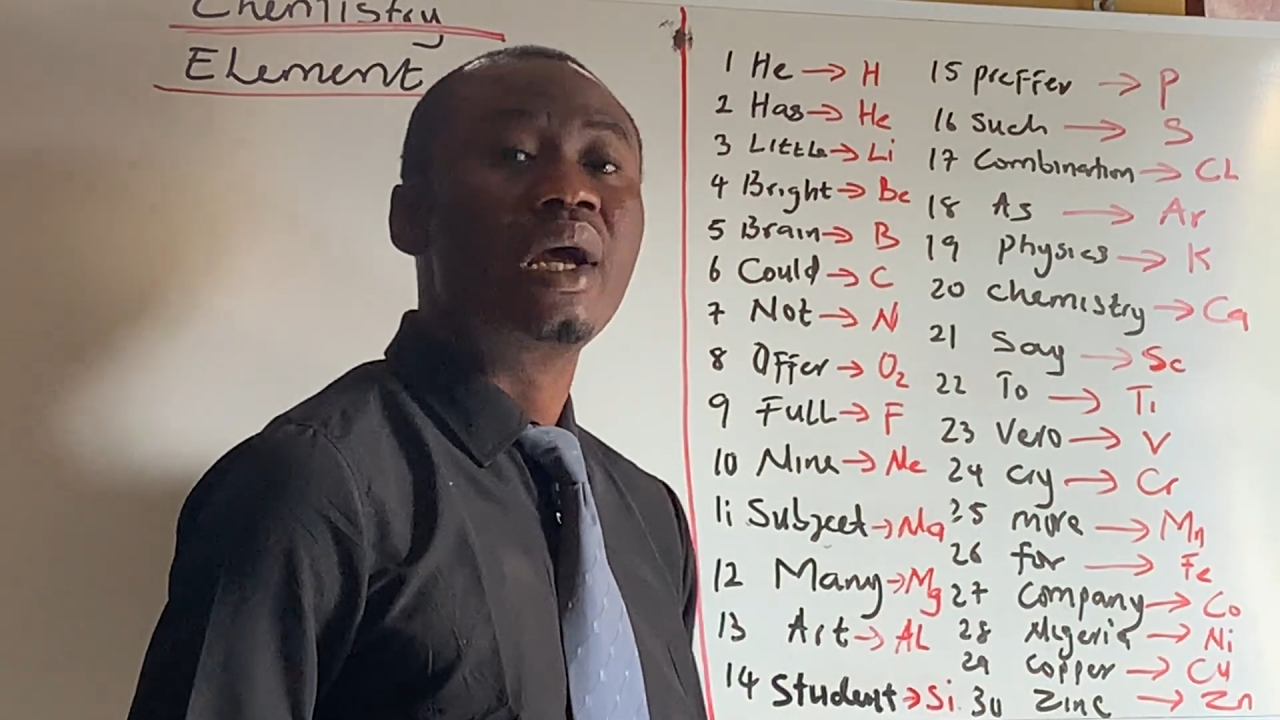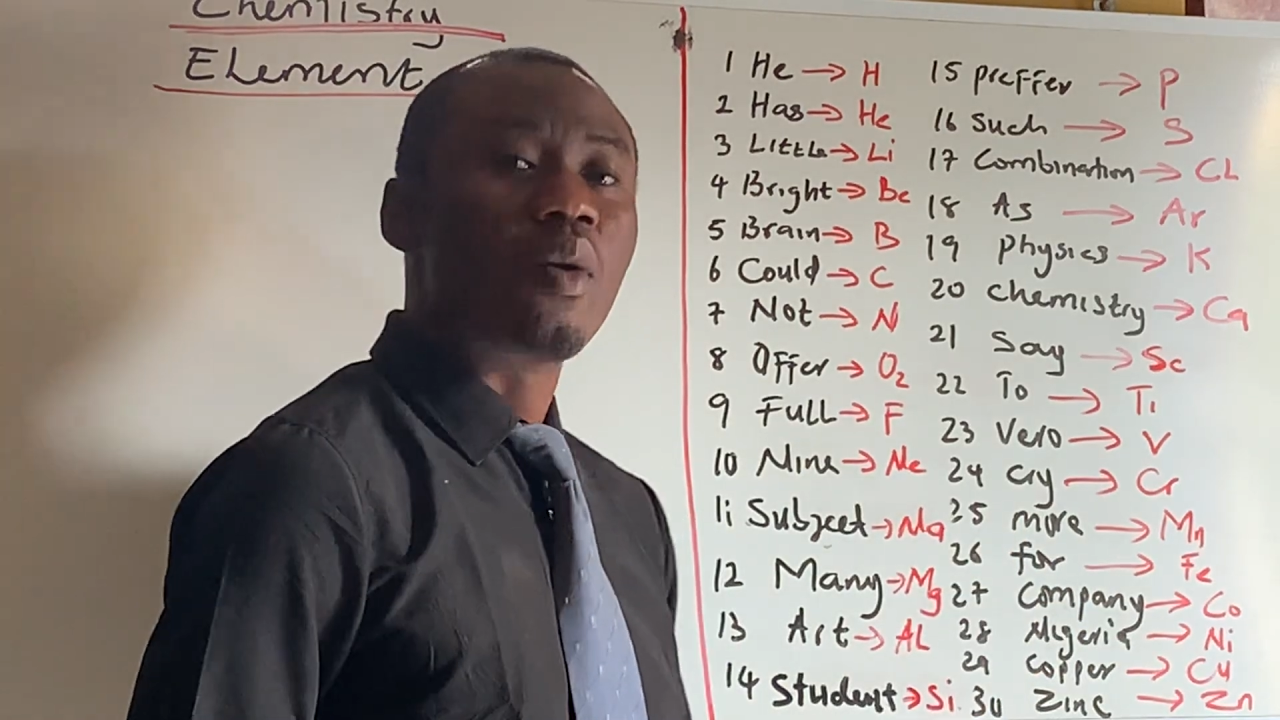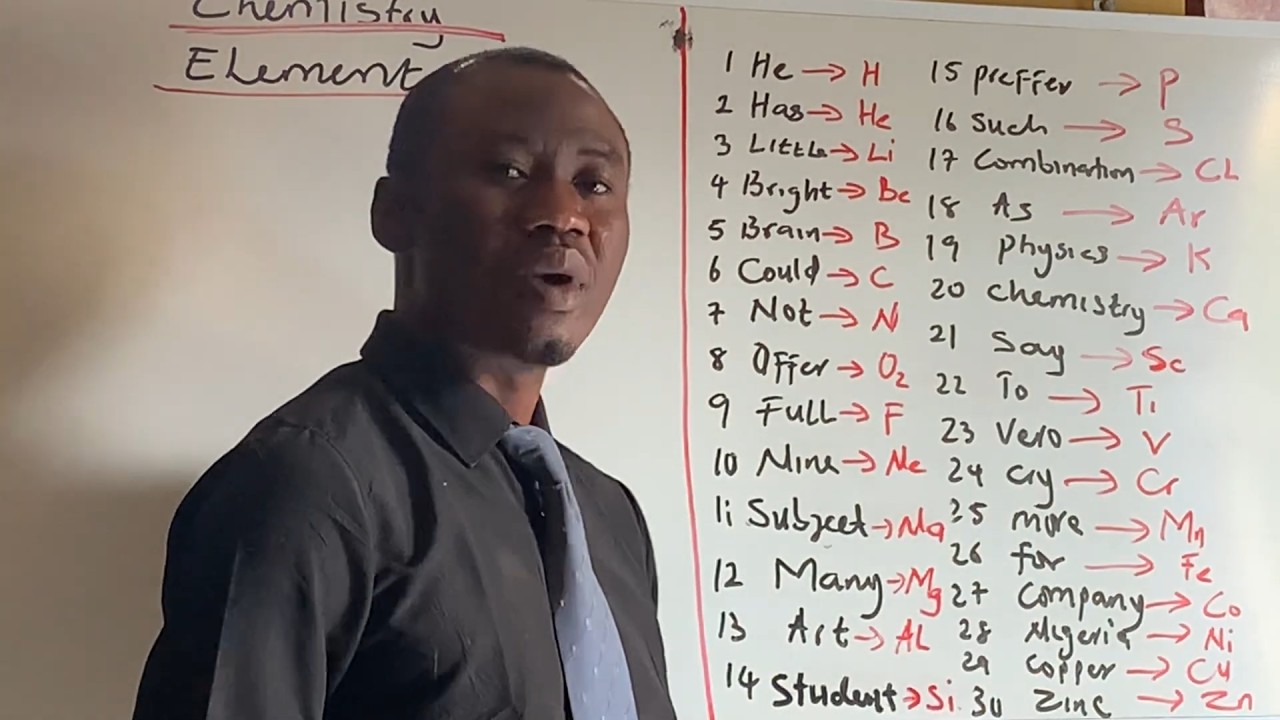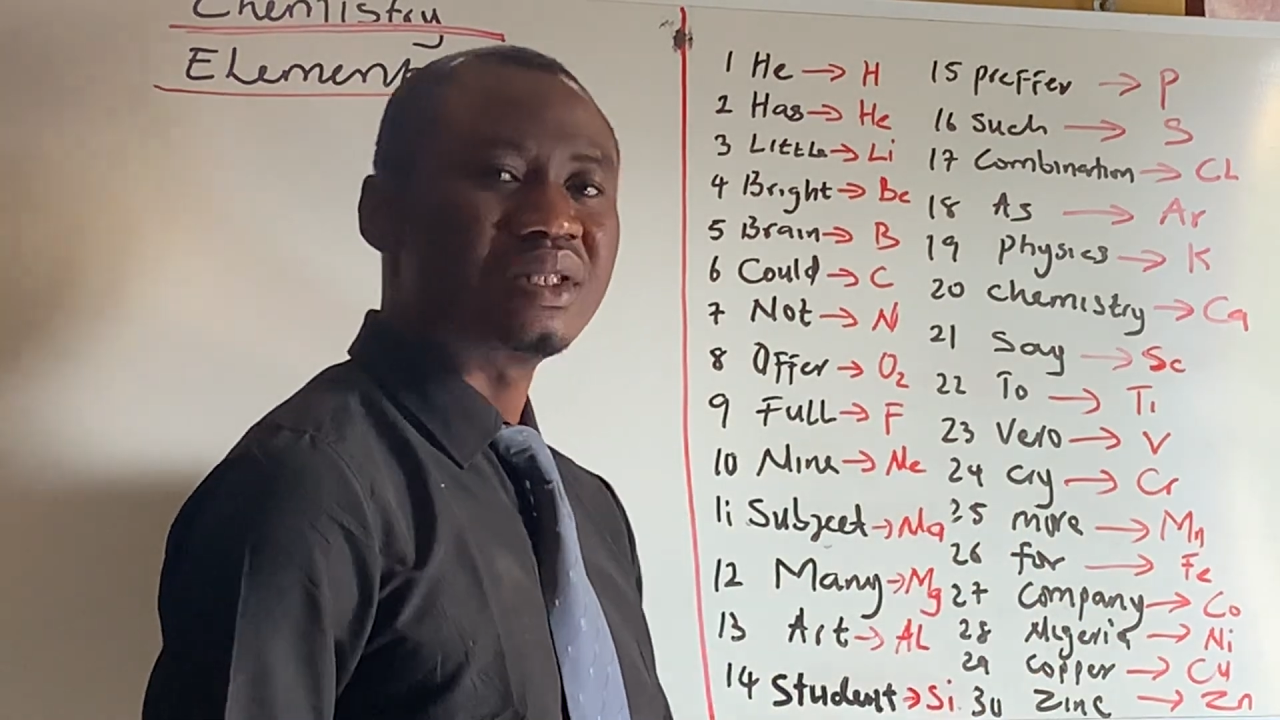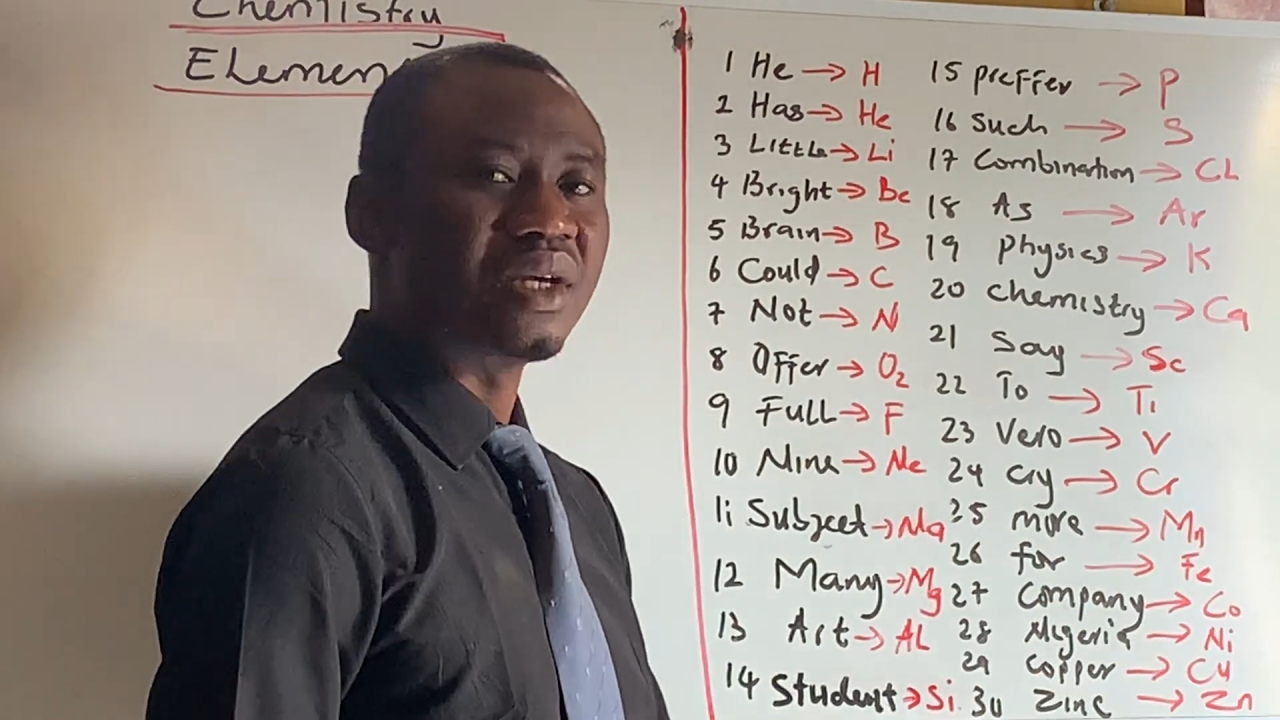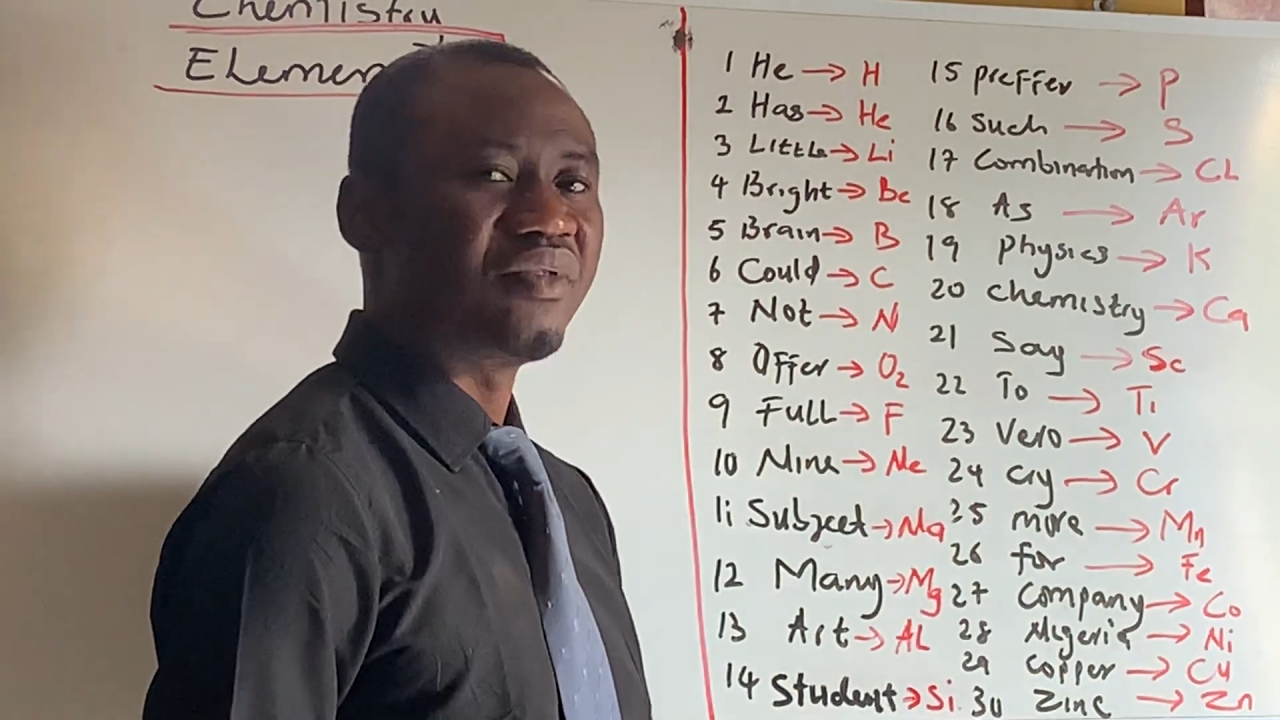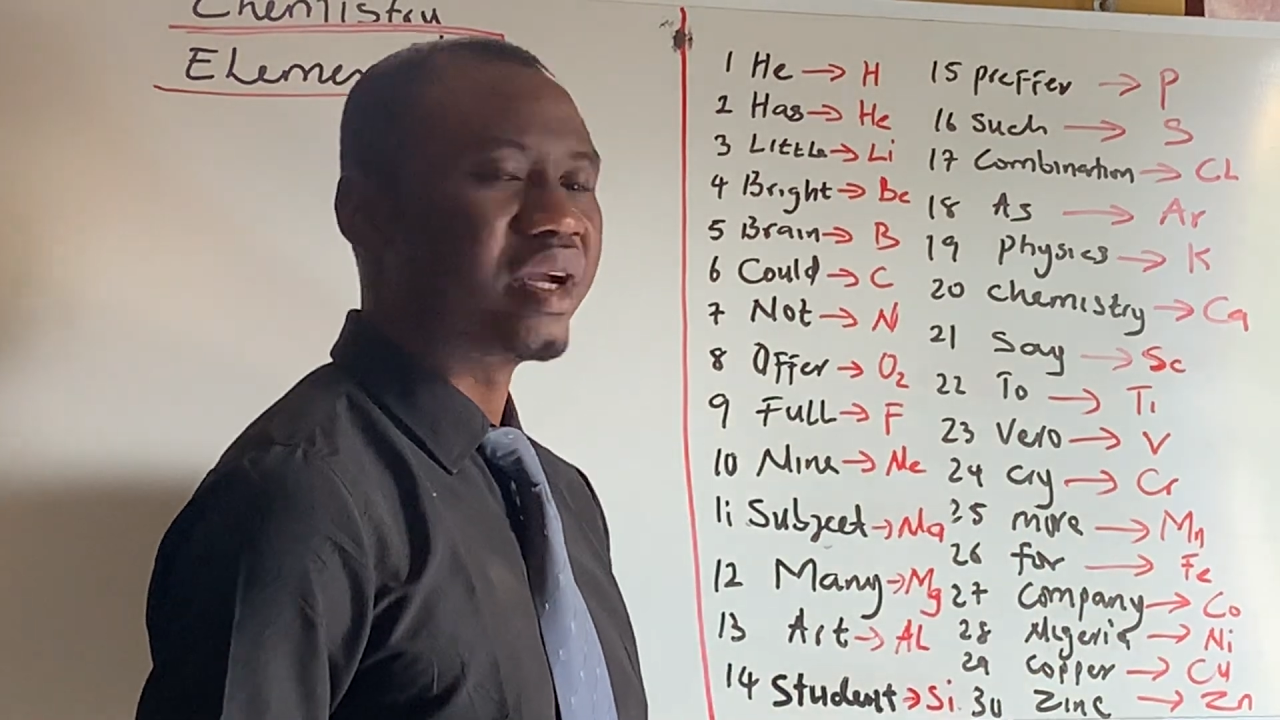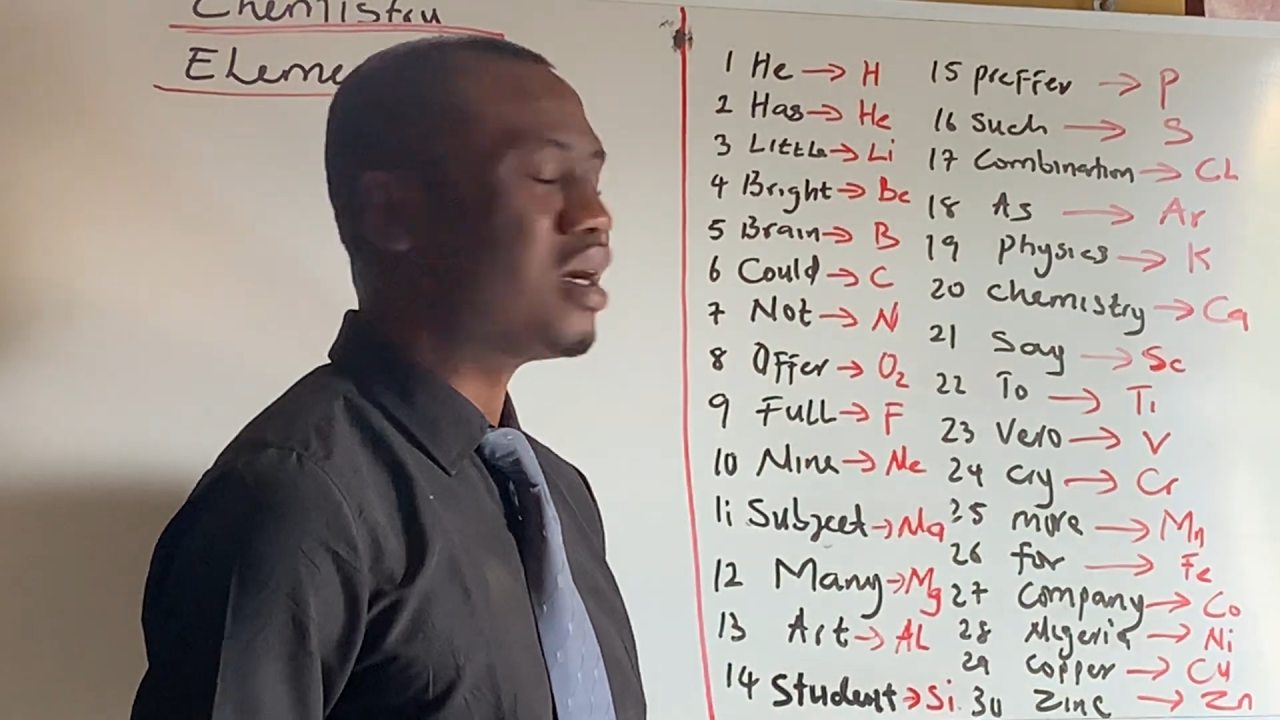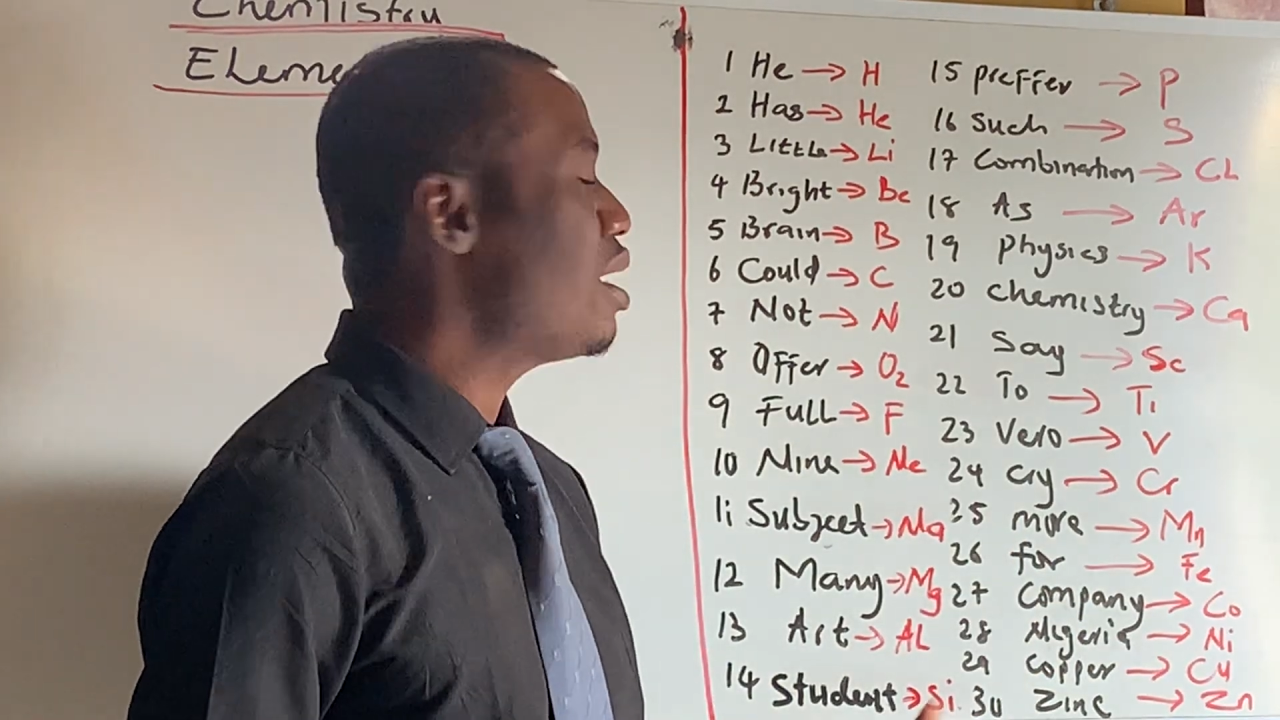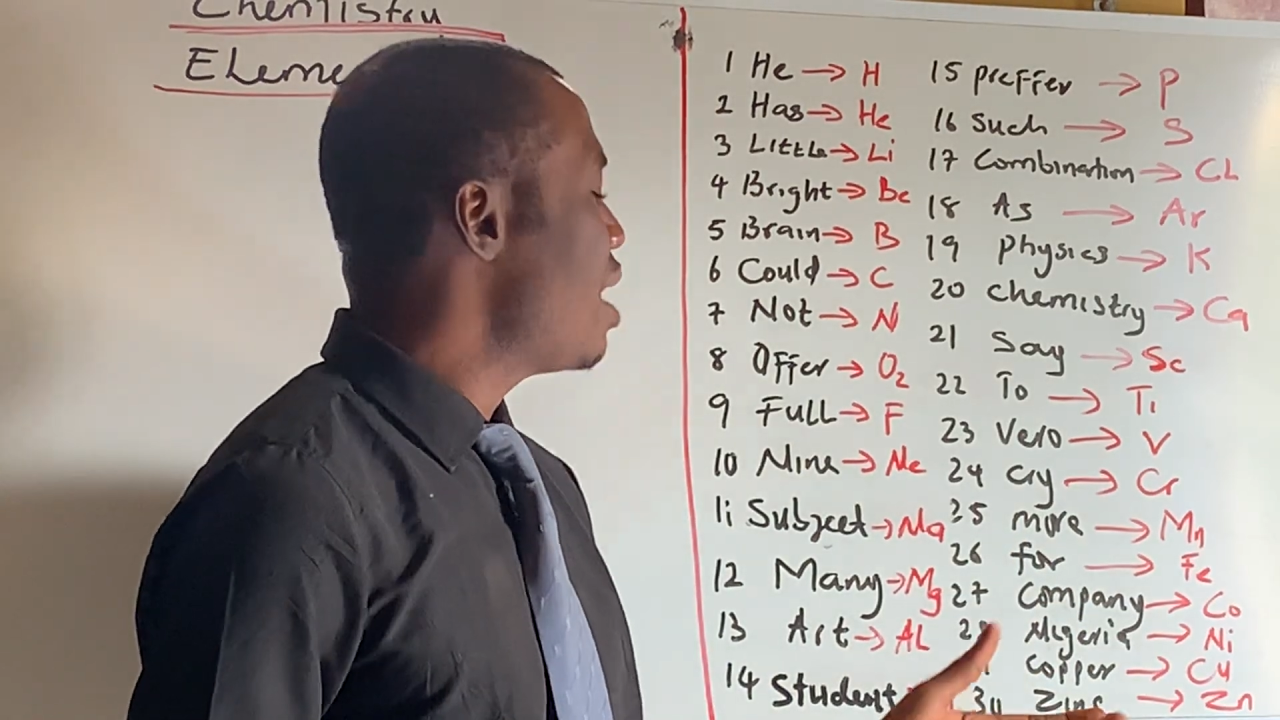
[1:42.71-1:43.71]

West Africa,